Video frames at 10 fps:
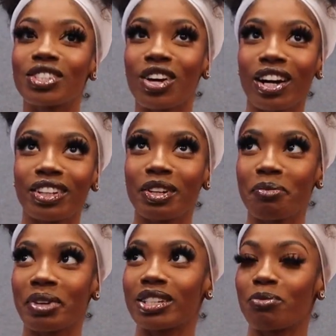East
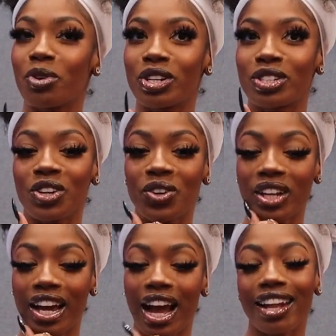Harlem is more so,
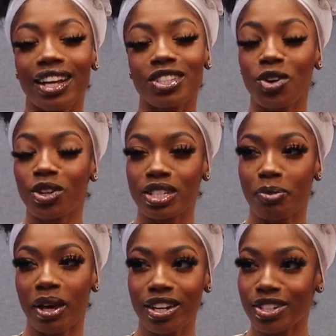like, I like to call it
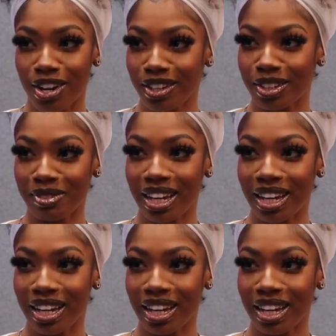Spanish Harlem.